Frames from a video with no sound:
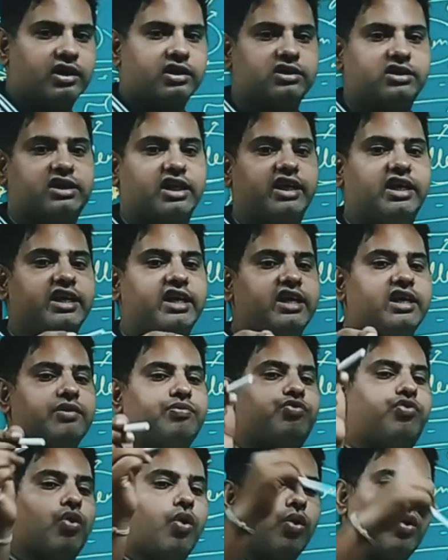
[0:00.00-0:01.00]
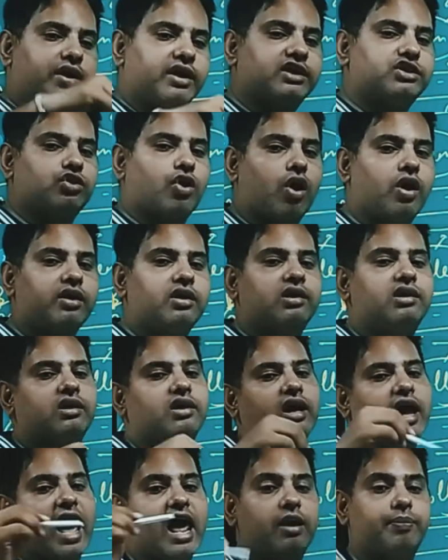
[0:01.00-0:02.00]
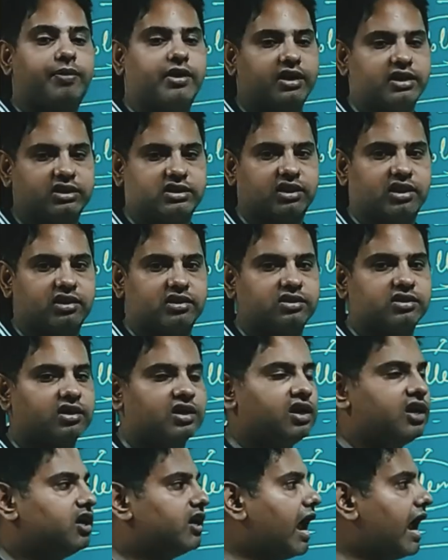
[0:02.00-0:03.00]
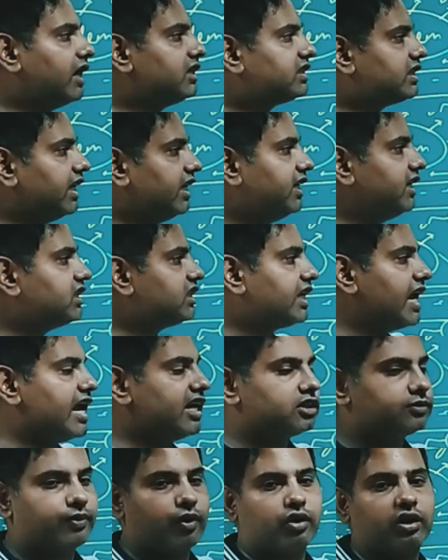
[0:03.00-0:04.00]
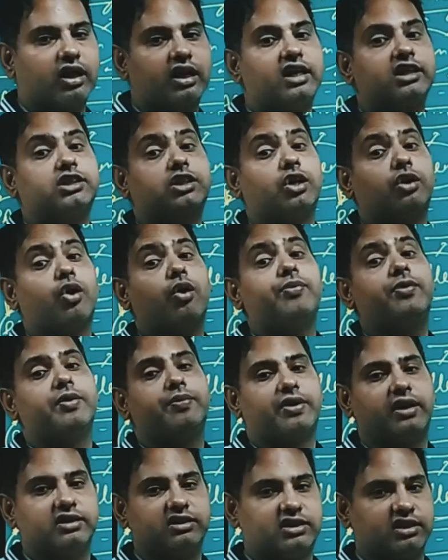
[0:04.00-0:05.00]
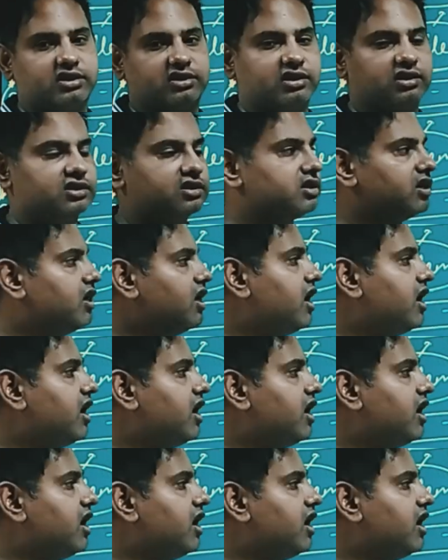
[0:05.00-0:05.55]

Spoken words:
CD4 is on helper T cells, and CD stands for cluster of differentiations.